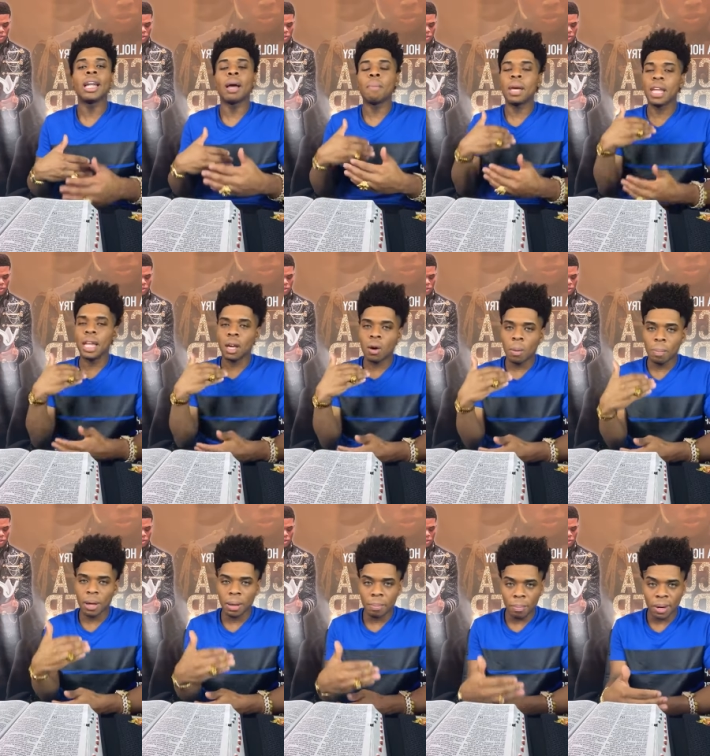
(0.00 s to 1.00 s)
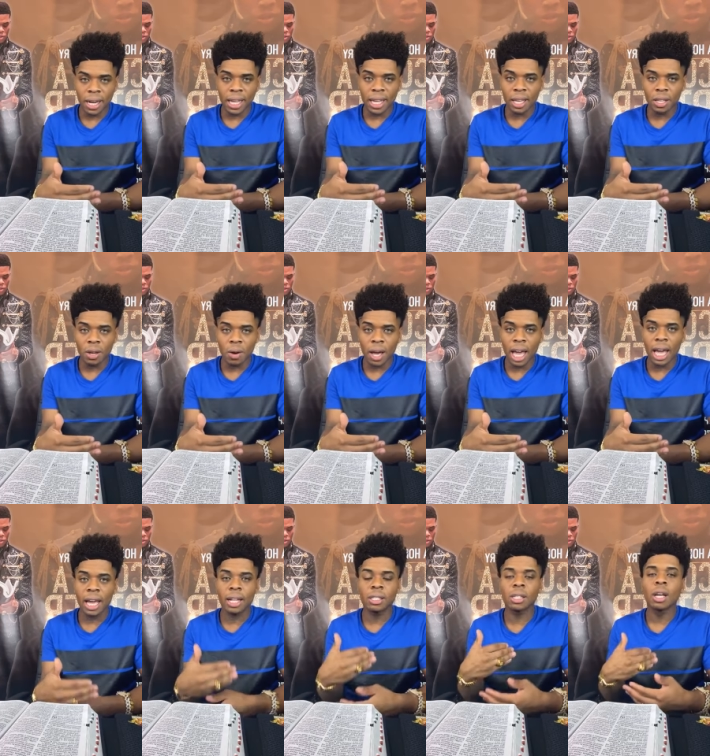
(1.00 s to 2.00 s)
That means he going to put money in your
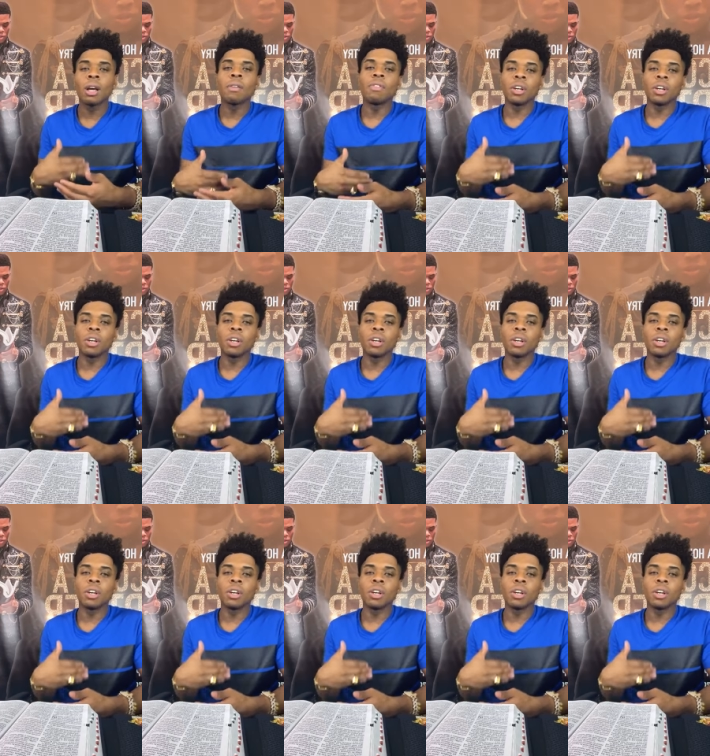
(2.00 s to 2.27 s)
hands